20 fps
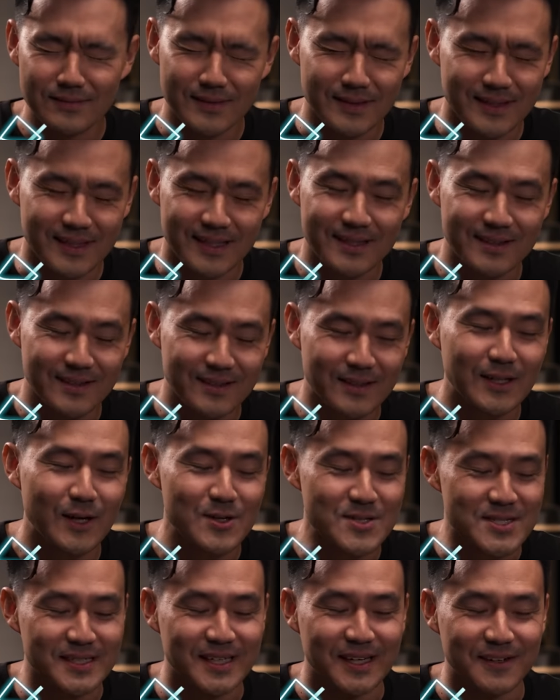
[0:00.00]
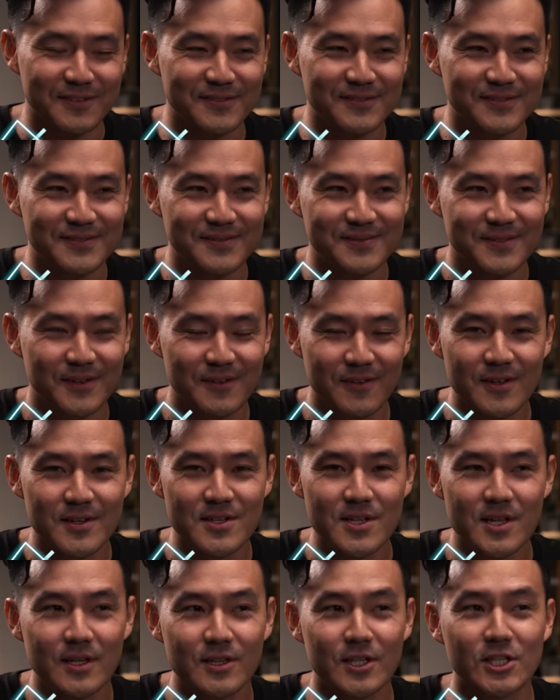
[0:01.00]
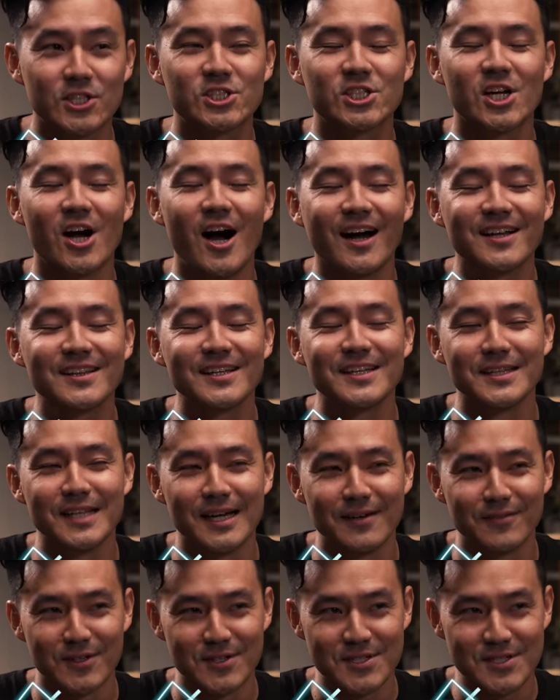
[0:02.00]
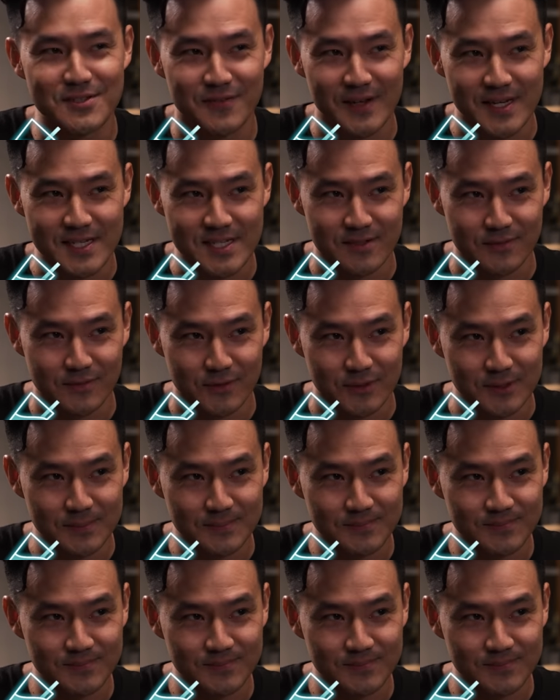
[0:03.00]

Ugh, close enough. The the Chocolate Lovers Festival.